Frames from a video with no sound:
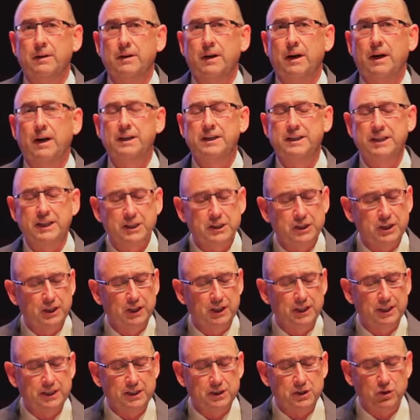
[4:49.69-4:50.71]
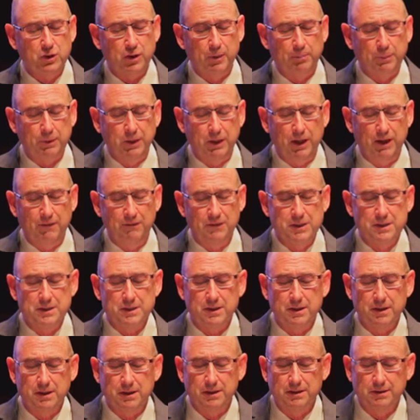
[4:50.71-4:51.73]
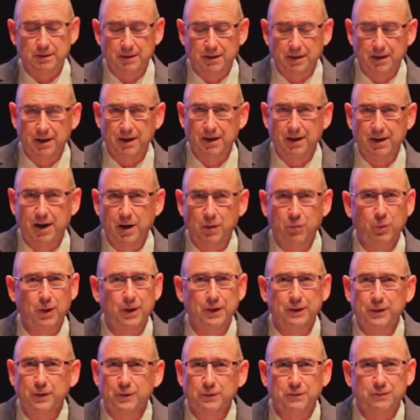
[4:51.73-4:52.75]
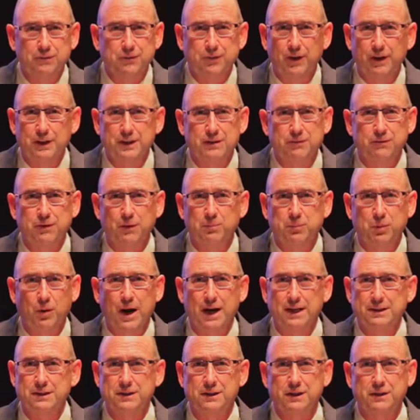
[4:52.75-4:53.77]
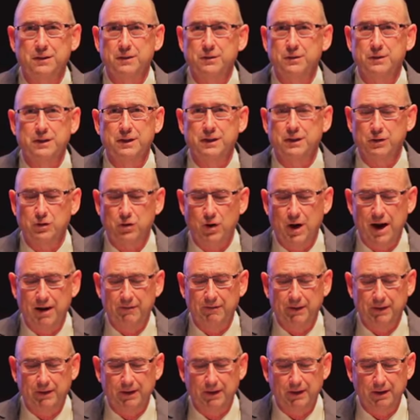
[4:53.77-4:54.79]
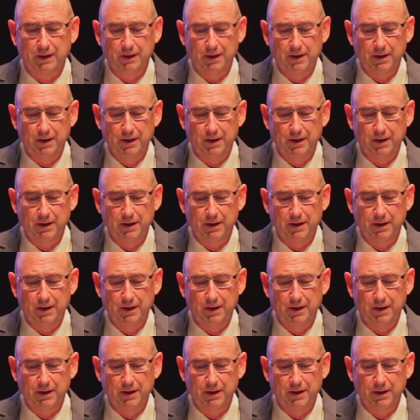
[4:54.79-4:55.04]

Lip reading: Additionally, strip clubs are well-known fronts for prostitution and trafficking.